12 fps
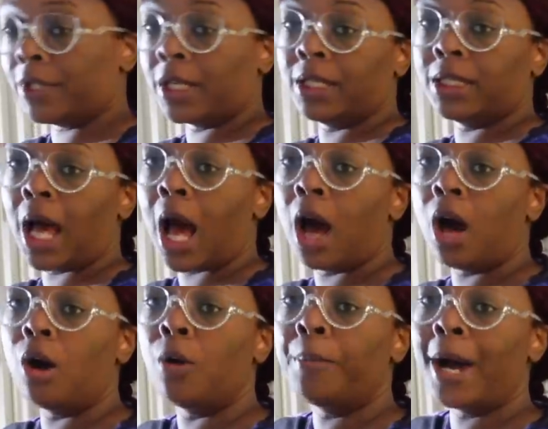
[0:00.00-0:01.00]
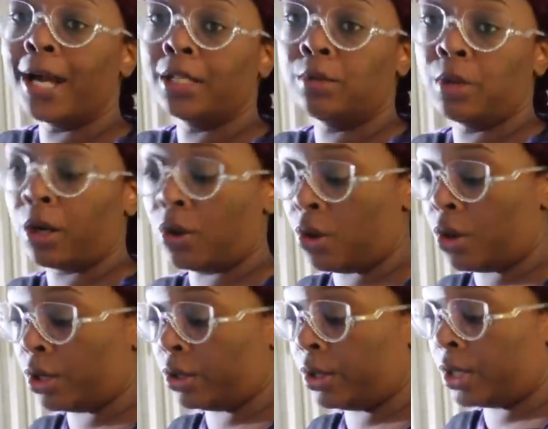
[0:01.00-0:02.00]
because all Poshmark
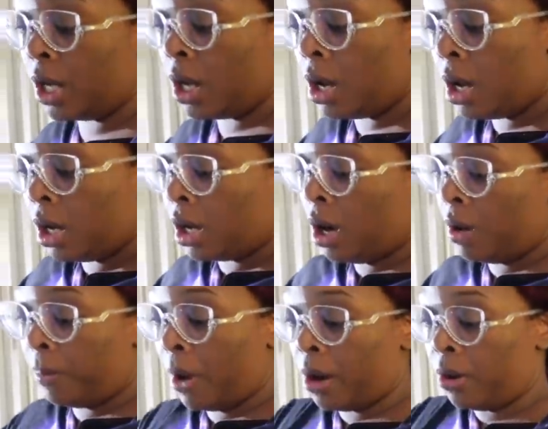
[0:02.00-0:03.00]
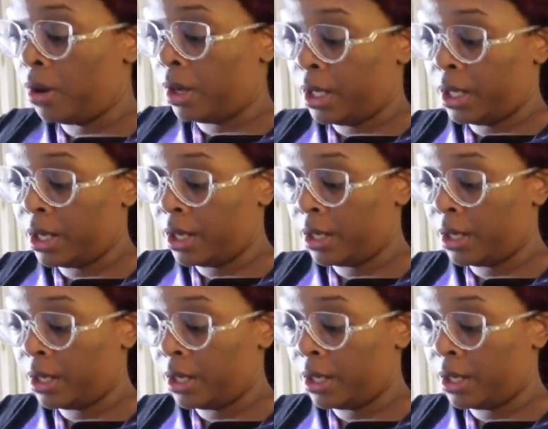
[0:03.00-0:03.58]
orders go priority.